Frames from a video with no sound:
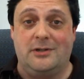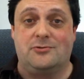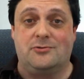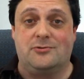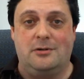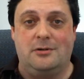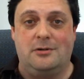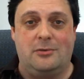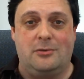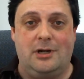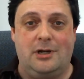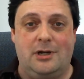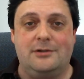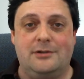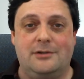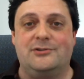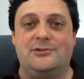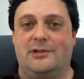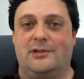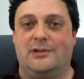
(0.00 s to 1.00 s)
Not trying to
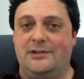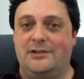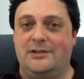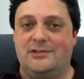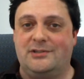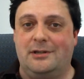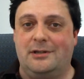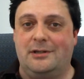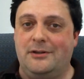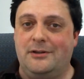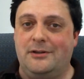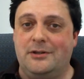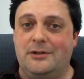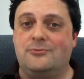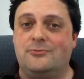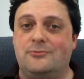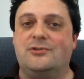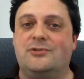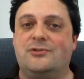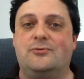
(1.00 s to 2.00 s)
brag, just like I said, in the
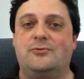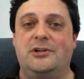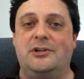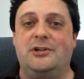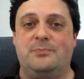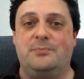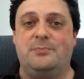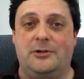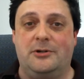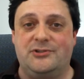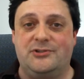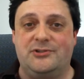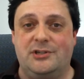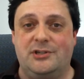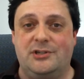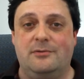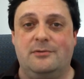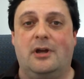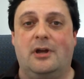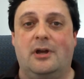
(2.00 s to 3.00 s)
interest of
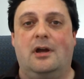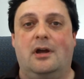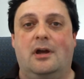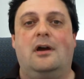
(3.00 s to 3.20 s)
transparency,